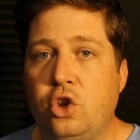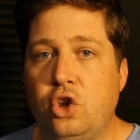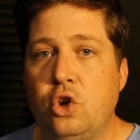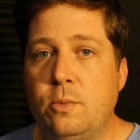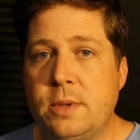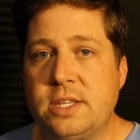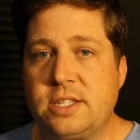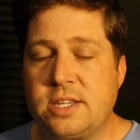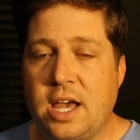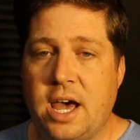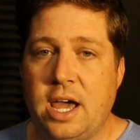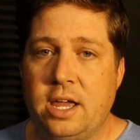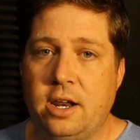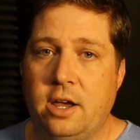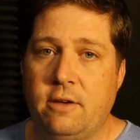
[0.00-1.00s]
human
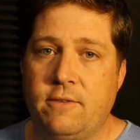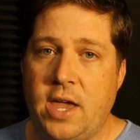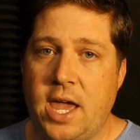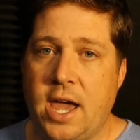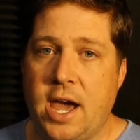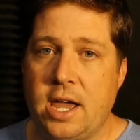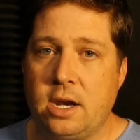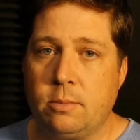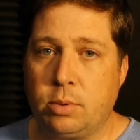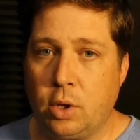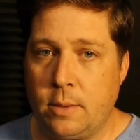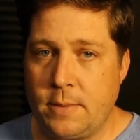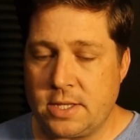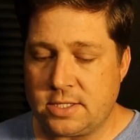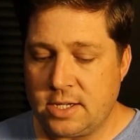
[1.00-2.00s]
side of AI
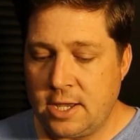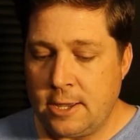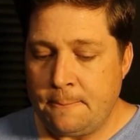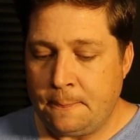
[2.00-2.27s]
deployments.